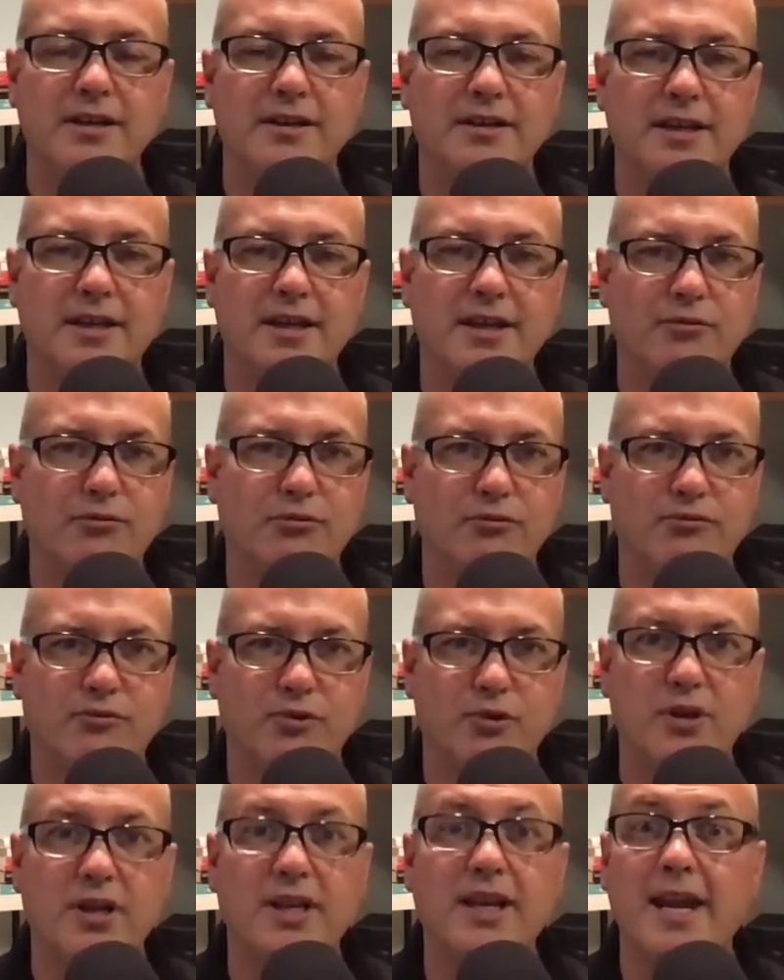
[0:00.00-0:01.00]
They
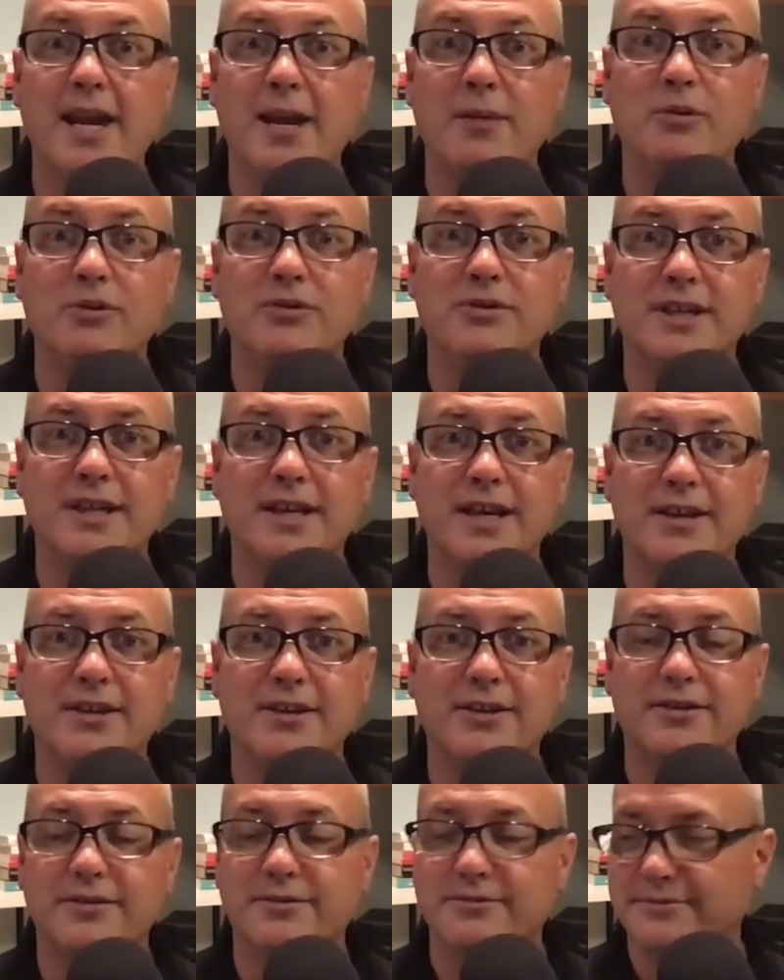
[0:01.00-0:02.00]
rode a camel
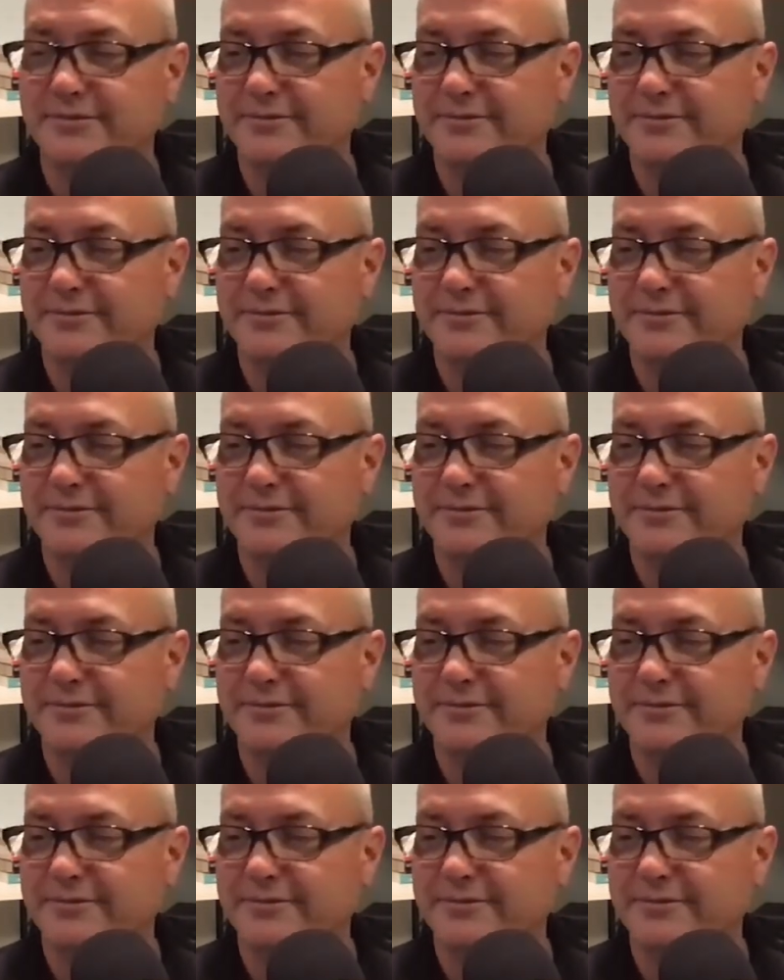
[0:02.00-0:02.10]
together.